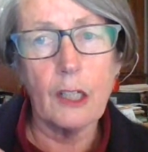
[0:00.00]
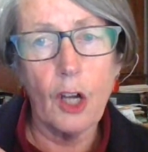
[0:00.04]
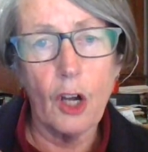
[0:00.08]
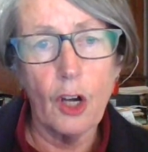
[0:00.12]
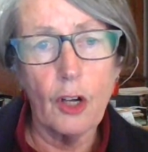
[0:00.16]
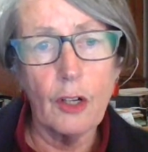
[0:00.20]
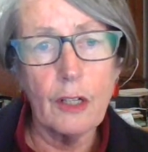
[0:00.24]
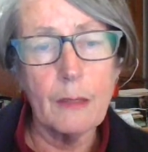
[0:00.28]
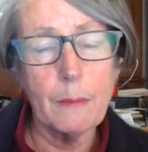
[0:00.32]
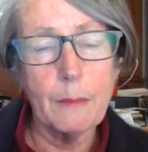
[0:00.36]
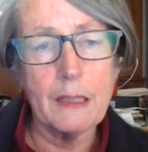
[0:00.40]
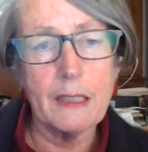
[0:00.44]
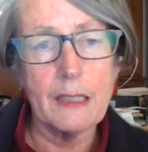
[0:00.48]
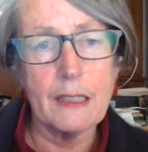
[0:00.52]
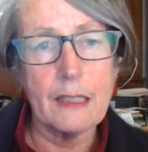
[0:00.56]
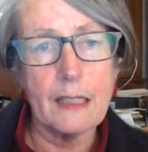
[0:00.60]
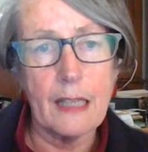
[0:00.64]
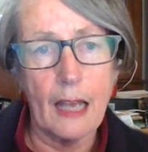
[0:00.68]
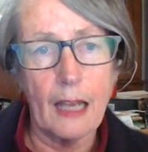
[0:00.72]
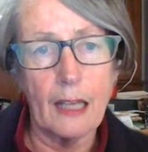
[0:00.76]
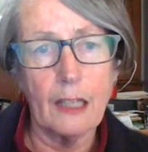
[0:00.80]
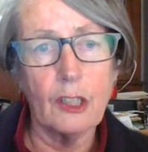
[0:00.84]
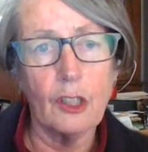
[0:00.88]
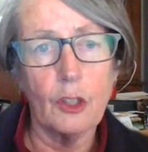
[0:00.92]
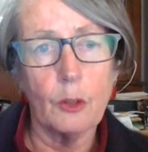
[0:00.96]

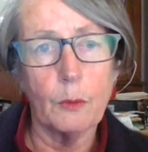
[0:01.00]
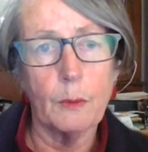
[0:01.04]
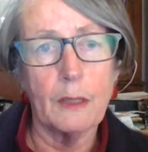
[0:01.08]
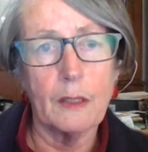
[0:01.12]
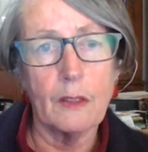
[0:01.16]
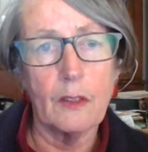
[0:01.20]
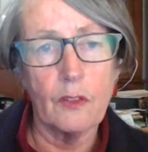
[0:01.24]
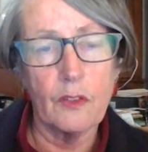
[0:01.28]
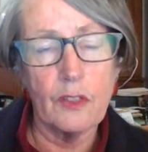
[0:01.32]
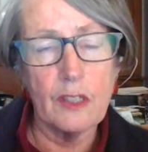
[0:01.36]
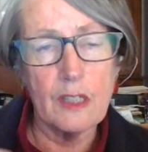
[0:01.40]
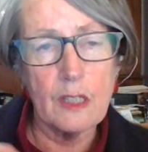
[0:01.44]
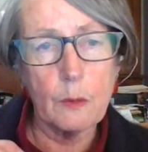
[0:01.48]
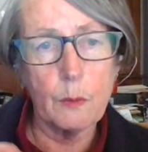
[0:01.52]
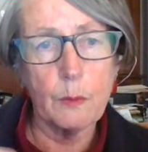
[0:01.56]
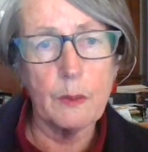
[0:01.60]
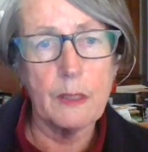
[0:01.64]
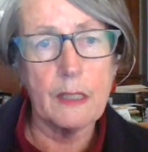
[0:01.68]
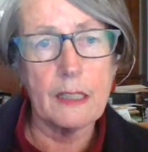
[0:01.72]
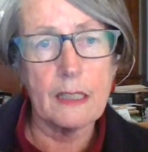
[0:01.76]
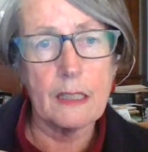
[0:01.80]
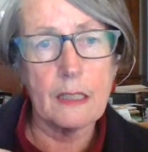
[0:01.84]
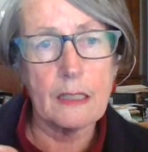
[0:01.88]
economists arguing that this was